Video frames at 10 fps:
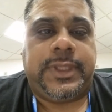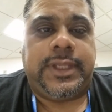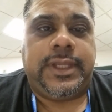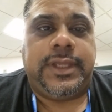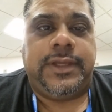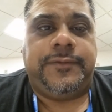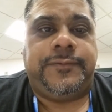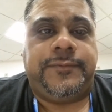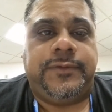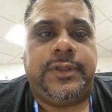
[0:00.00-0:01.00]
If
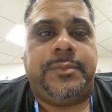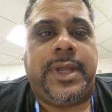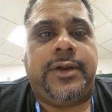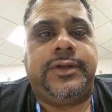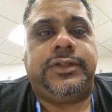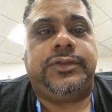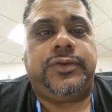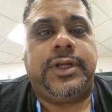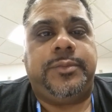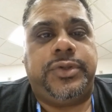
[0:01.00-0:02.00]
the parents try
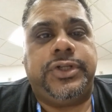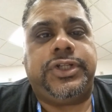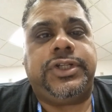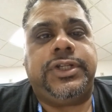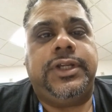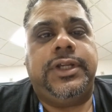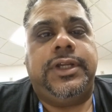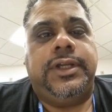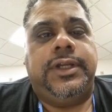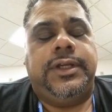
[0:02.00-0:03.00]
to push
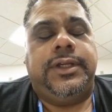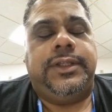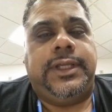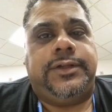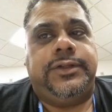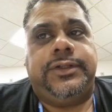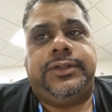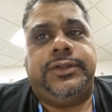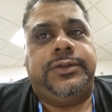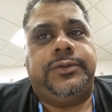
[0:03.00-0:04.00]
the elders
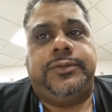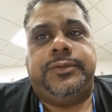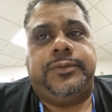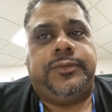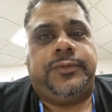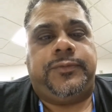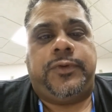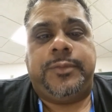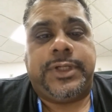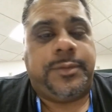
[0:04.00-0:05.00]
to form
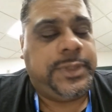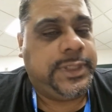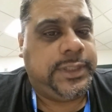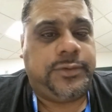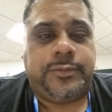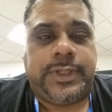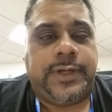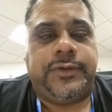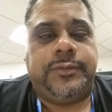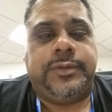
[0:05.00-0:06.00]
a committee or
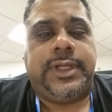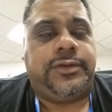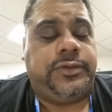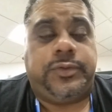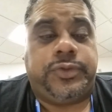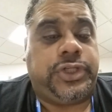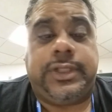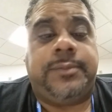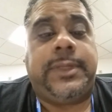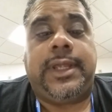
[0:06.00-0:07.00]
whatever, the elders will shut them down